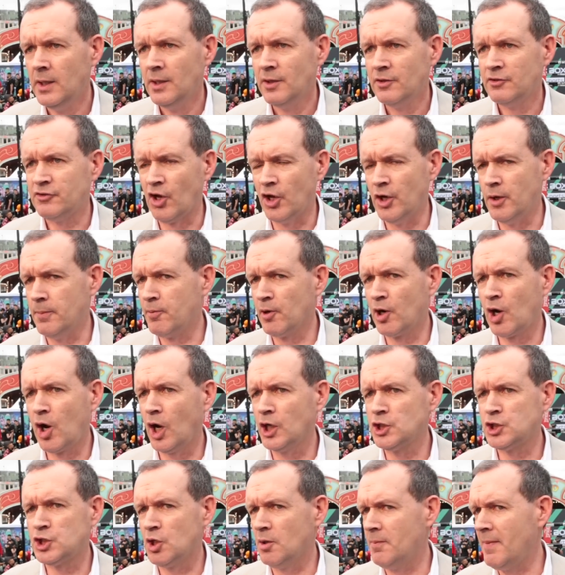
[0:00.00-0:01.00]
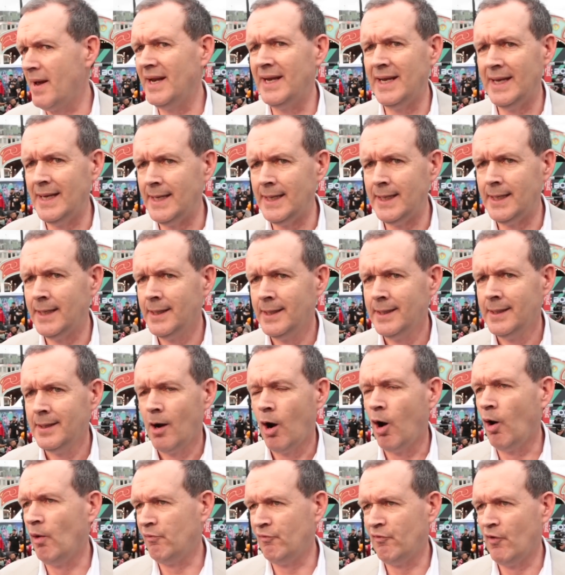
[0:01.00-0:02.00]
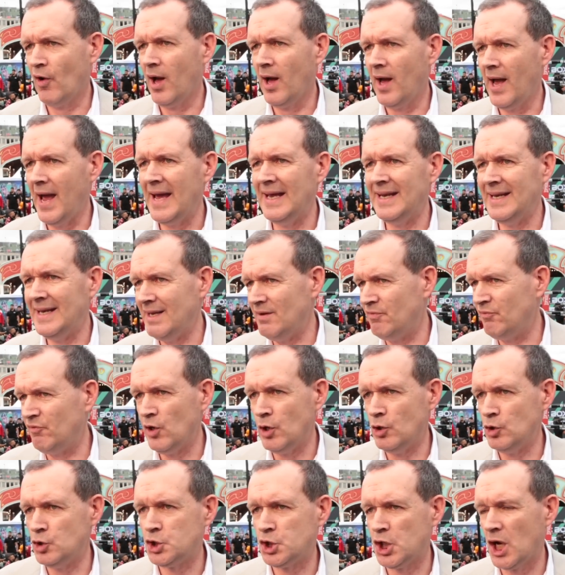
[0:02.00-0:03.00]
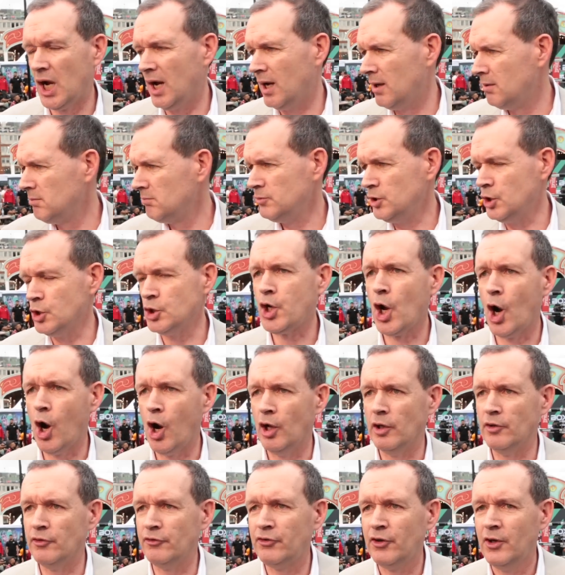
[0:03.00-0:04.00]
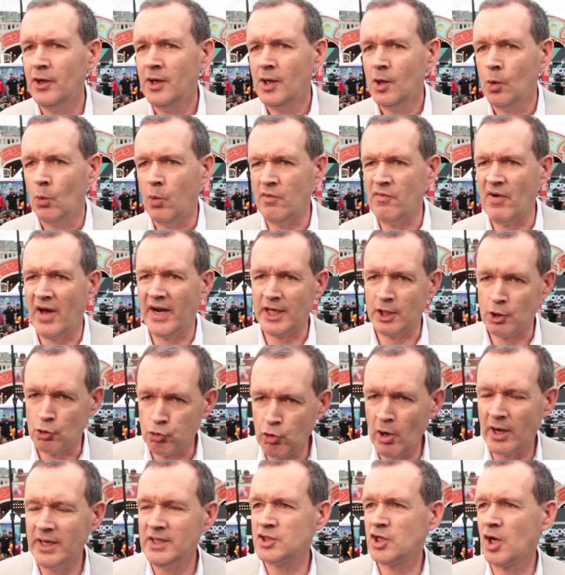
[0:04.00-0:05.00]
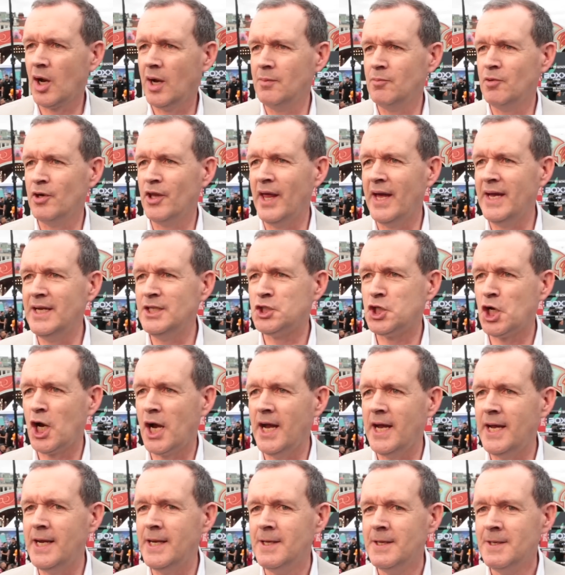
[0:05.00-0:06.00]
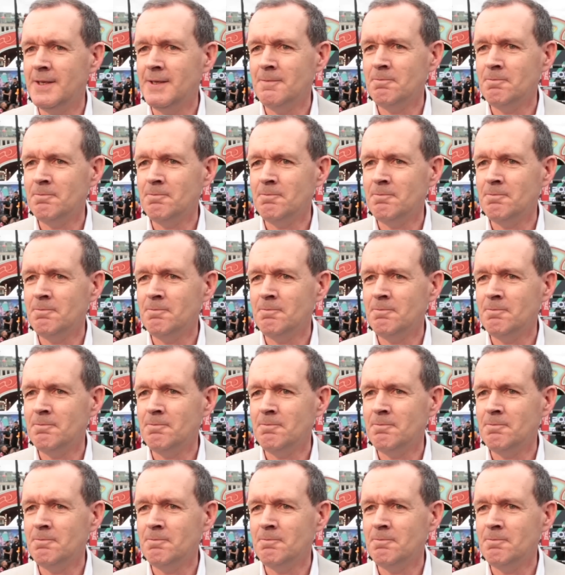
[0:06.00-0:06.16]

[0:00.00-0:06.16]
So to begrudge them any offer, any future, you can't. We've had a great time with AJ.